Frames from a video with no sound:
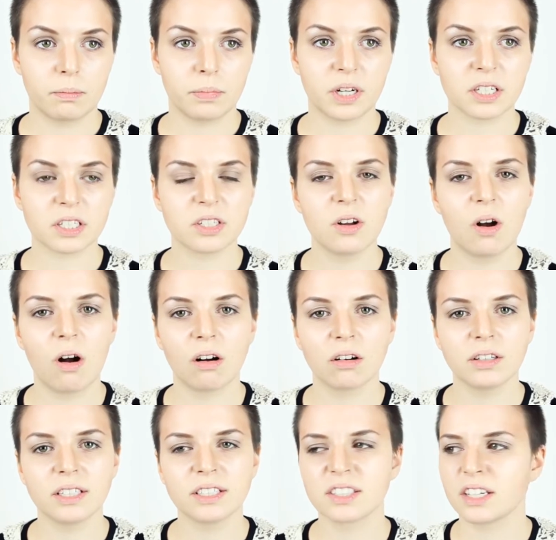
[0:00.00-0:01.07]
But it's
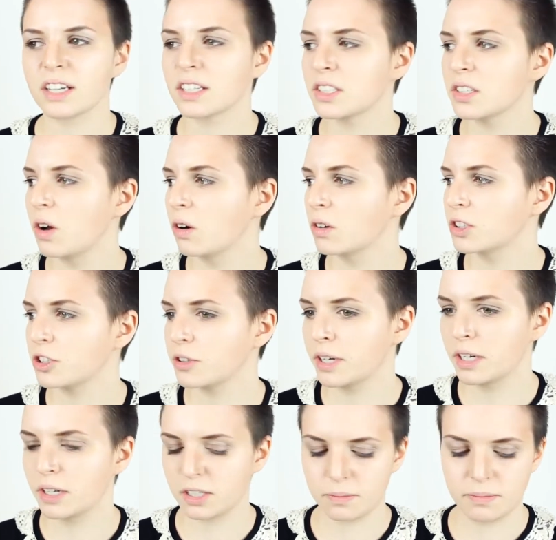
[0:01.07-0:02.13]
not, is it? It's not
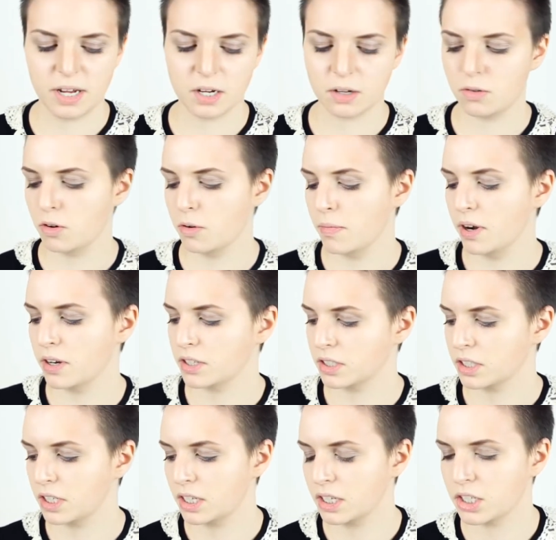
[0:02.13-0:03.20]
treated as a medical
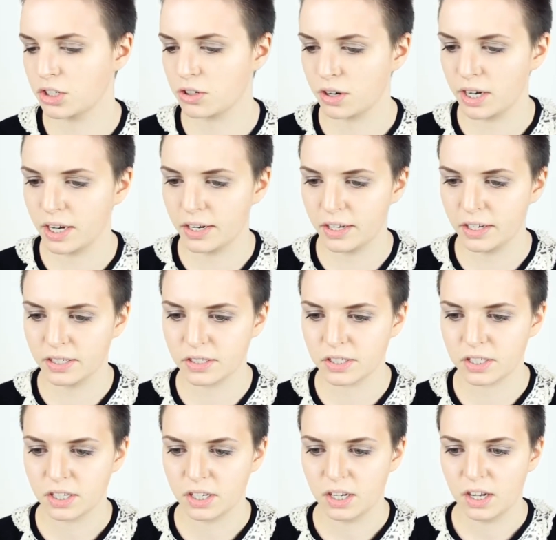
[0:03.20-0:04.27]
emergency. It's treated
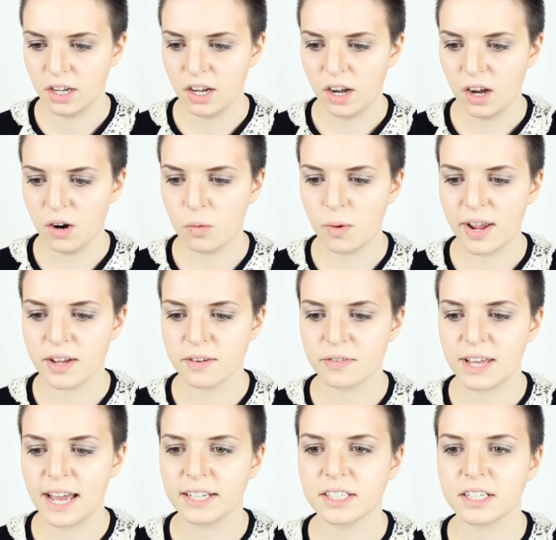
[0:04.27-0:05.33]
as a way
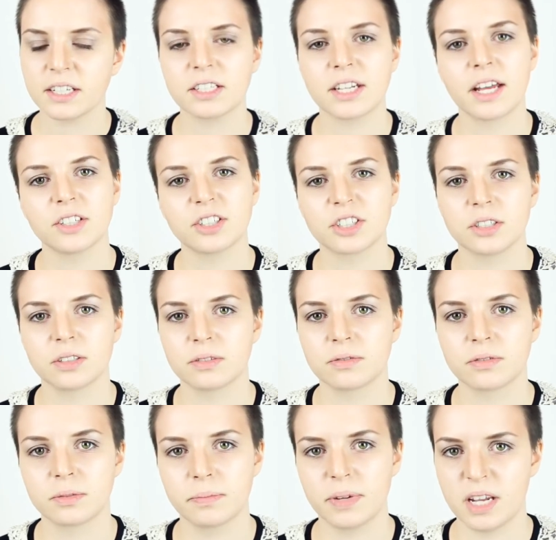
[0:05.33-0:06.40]
of getting attention
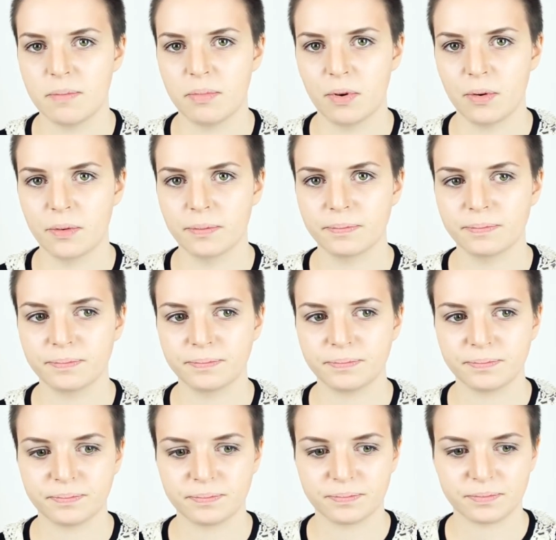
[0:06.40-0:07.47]
from people.
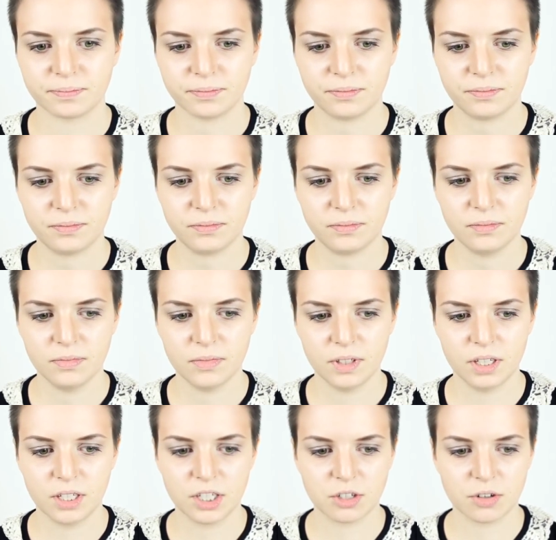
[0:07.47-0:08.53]

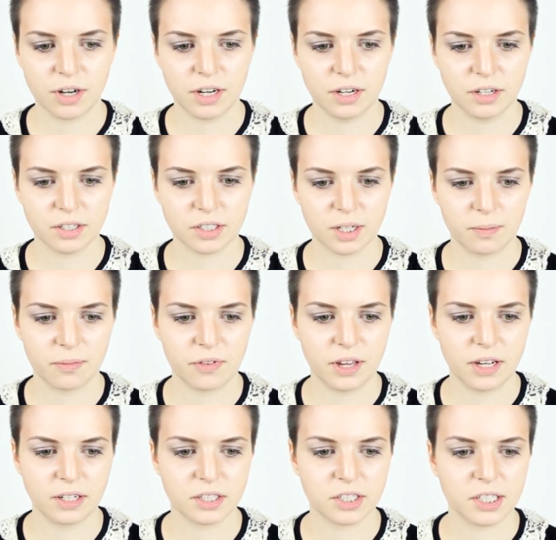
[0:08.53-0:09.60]
It's treated as
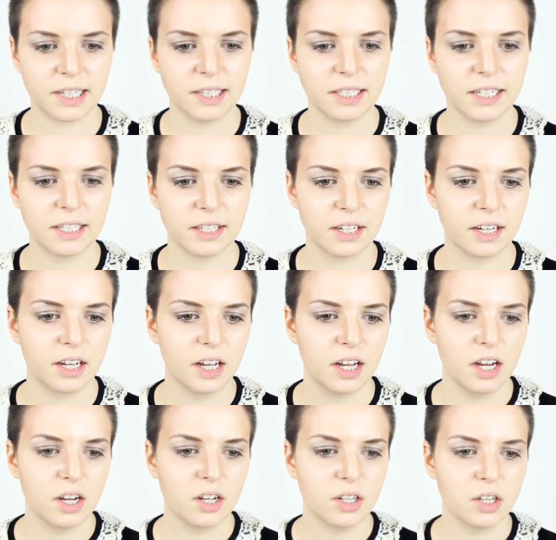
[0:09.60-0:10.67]
something silly that
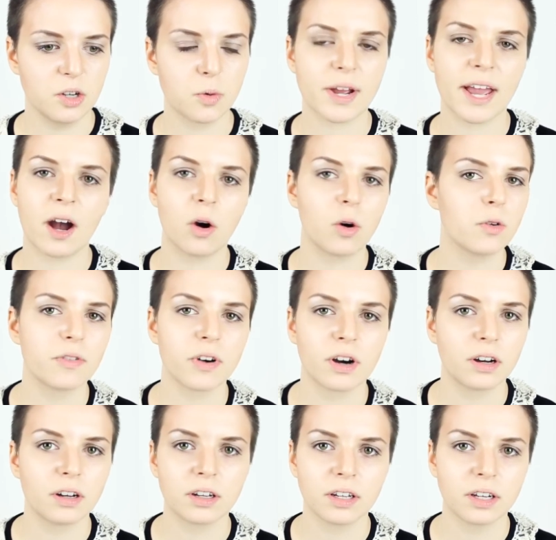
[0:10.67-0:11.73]
you'll get
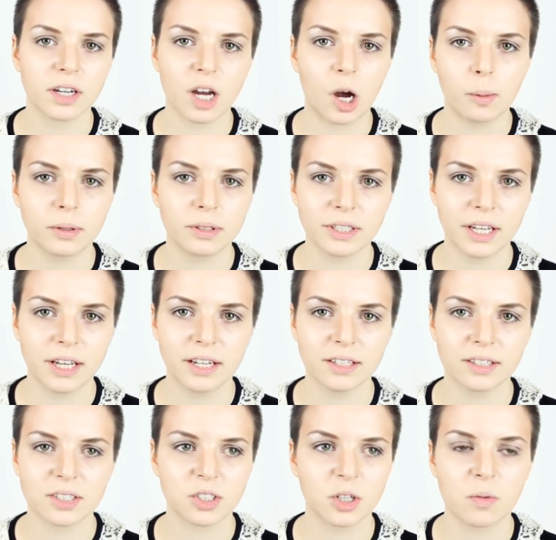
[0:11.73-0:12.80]
over in a couple of
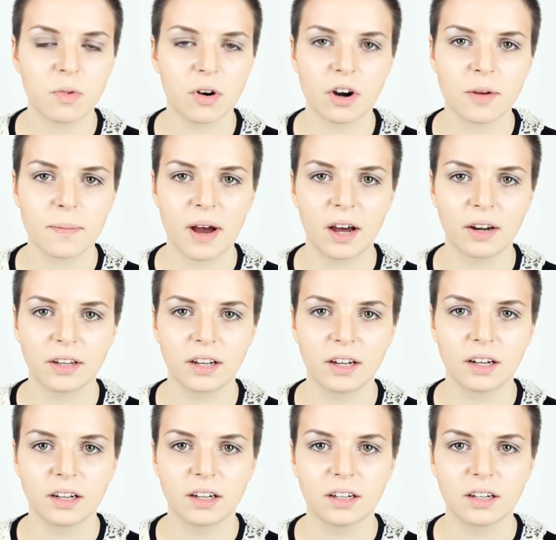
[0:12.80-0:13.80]
years. Don't worry about it.